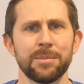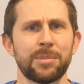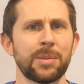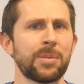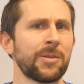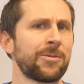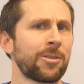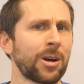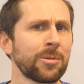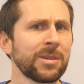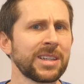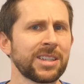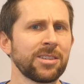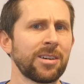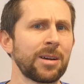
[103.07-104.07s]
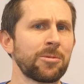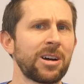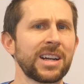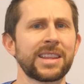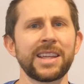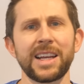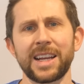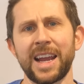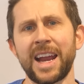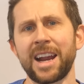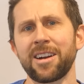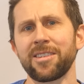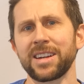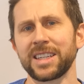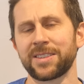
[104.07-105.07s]
But before we do, I want to thank
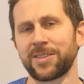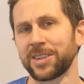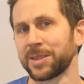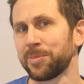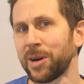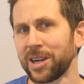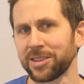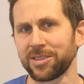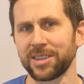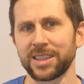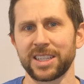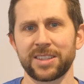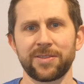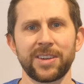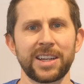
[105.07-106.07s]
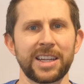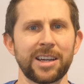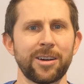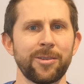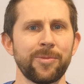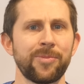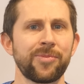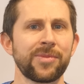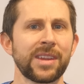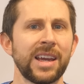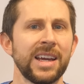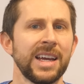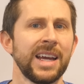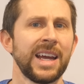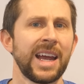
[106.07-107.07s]
Harry's for sponsoring this video.
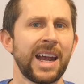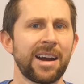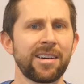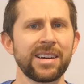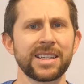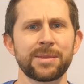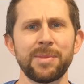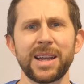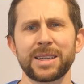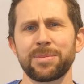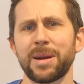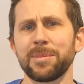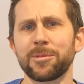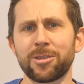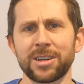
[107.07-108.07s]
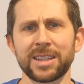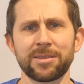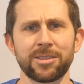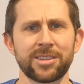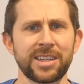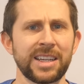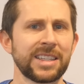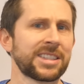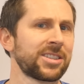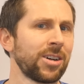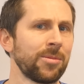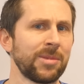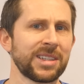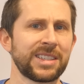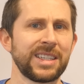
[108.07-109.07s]
Harry's makes my morning routine
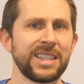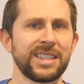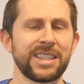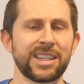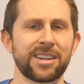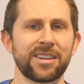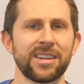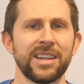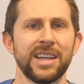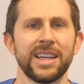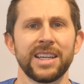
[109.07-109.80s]
so much easier.